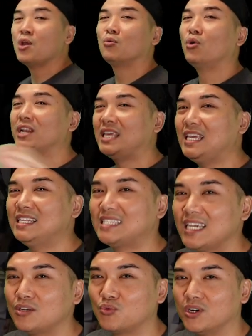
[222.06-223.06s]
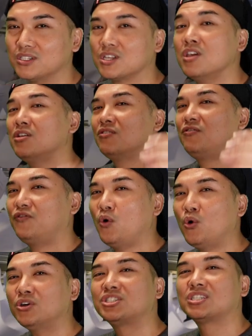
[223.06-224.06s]
What he did was
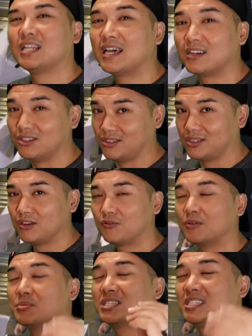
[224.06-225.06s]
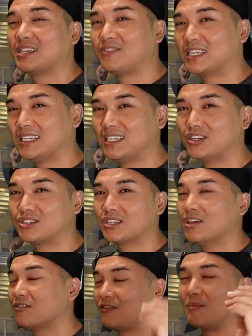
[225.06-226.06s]
forge letters from civic leaders,
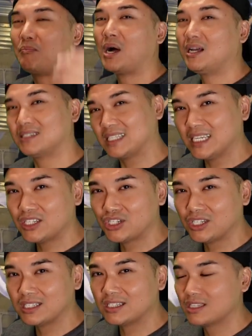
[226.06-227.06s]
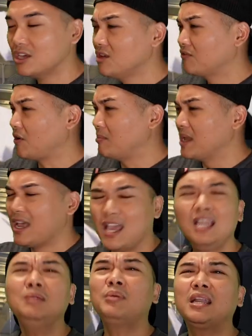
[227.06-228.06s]
from politicians, from
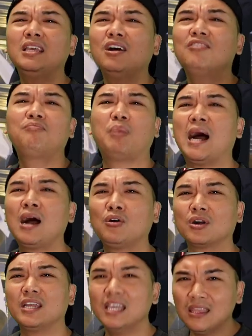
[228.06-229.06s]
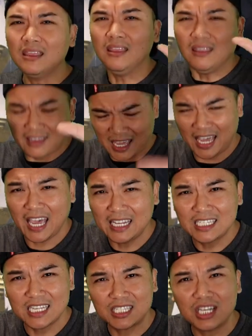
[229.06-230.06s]
anybody of power in
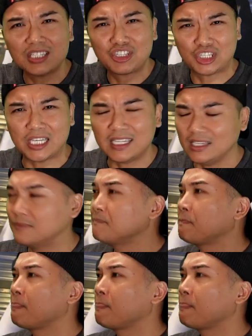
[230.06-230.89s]
Kansas City